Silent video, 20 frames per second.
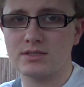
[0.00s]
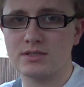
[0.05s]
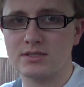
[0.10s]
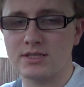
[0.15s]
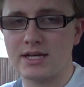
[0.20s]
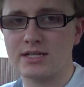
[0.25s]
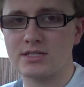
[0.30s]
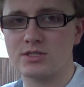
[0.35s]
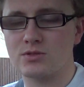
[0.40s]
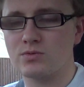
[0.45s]

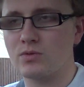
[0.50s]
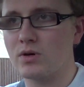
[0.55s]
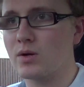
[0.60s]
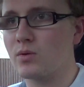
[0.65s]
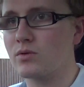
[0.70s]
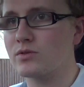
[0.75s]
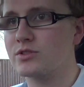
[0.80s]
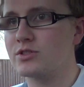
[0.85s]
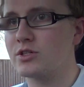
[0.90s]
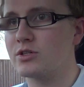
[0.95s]
that's what I
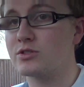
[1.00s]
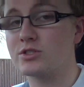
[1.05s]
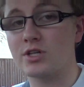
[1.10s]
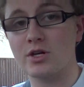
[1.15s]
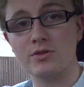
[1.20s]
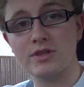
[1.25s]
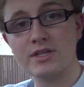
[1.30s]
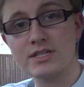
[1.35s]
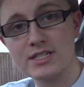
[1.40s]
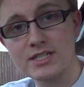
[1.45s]
want to do.
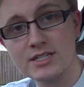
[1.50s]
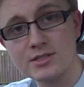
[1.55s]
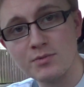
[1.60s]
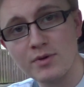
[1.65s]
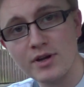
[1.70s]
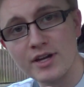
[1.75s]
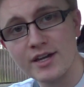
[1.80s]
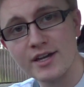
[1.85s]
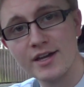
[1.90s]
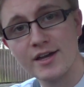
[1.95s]
So this is
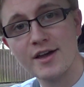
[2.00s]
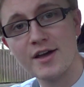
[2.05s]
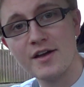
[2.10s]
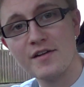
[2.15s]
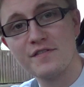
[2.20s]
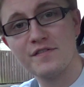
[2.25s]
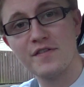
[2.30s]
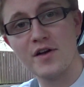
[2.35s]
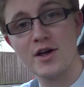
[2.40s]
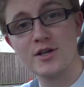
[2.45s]
my
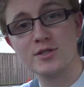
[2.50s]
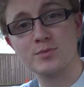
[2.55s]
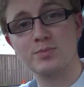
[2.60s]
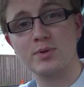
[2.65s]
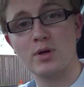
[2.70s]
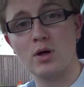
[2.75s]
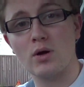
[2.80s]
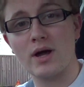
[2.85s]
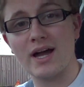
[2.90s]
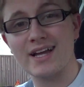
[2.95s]
first
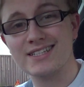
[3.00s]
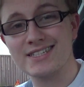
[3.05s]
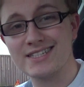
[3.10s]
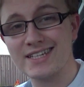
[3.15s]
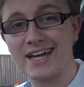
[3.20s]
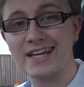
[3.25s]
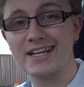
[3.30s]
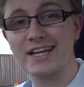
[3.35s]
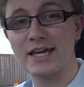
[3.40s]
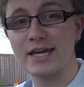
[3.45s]
blog, and
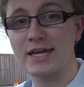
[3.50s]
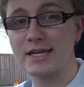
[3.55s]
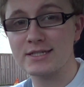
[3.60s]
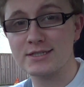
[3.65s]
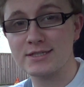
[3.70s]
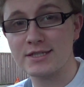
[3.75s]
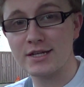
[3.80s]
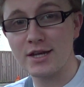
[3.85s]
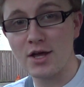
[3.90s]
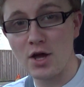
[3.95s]
sadly
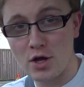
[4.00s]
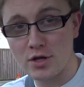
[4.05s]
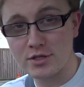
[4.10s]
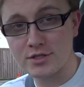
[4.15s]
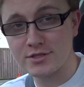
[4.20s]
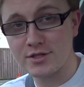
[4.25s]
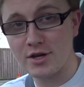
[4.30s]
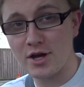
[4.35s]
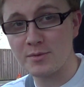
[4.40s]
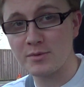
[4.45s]
it's the
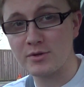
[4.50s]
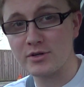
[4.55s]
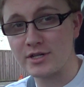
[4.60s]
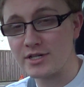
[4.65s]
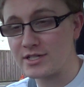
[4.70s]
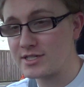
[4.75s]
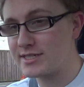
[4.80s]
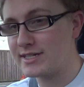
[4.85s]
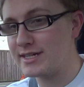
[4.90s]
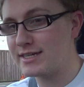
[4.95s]
last time you're
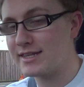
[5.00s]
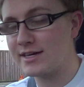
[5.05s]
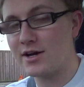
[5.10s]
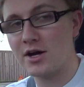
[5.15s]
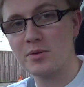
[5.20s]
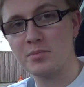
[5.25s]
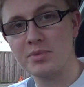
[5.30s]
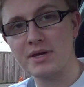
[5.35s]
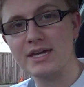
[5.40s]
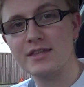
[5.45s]
going to see the
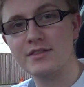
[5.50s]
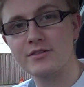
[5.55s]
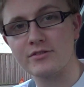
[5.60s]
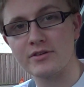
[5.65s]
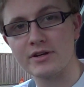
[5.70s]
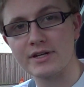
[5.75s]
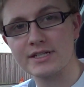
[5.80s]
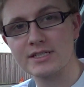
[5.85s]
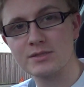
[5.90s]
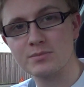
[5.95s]

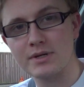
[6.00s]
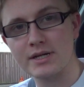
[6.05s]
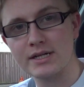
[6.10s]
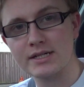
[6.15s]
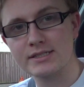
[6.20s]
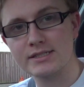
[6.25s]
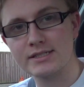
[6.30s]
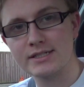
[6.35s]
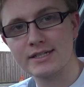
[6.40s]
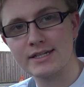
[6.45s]
Ibiza, I
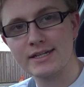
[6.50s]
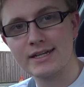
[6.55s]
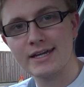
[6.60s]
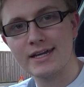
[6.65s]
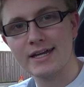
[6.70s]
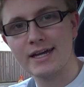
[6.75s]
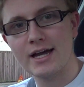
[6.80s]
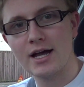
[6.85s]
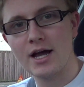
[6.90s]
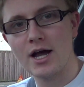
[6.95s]
expect.
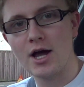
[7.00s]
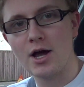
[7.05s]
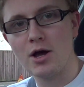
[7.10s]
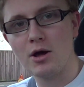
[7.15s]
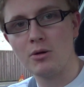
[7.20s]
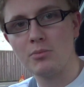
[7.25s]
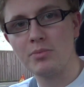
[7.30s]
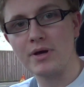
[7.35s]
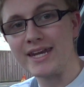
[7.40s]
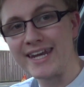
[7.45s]

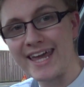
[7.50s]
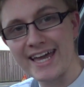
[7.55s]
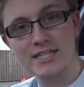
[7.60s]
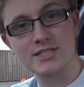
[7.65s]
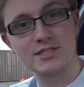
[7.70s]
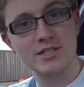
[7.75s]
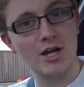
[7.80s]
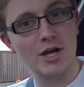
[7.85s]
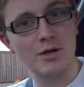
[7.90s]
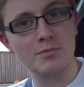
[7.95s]
But
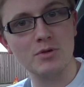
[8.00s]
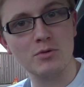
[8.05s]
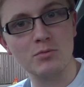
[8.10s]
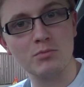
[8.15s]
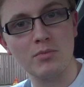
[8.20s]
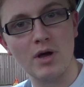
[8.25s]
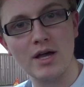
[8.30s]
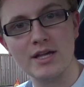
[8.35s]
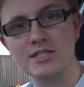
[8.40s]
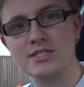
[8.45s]
next time you
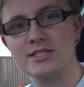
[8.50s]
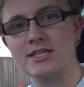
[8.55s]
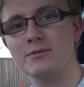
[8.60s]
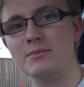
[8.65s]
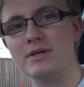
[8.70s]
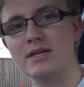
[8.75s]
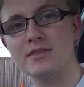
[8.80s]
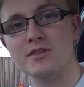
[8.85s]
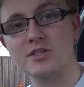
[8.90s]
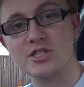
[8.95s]
might see
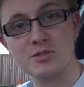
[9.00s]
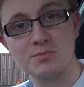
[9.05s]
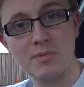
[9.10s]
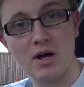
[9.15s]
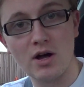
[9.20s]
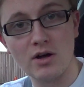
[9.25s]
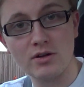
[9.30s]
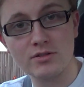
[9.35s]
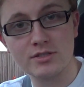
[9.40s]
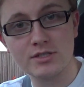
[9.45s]
me in the
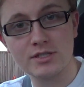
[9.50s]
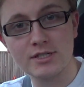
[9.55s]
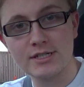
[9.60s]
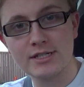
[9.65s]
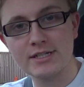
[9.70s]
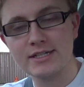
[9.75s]
Smart.